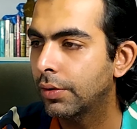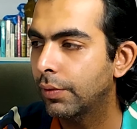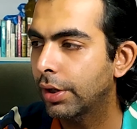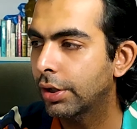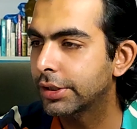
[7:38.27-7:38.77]

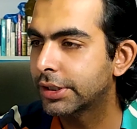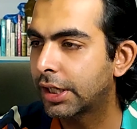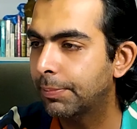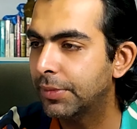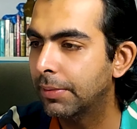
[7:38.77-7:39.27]

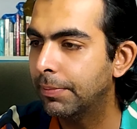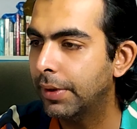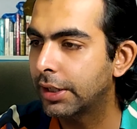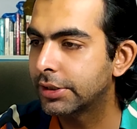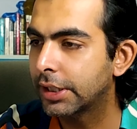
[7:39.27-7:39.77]
the
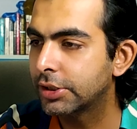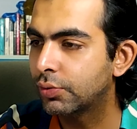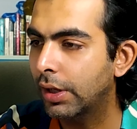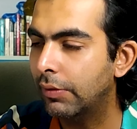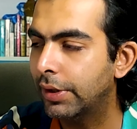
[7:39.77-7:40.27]
meals as
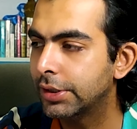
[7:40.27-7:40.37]
well. We're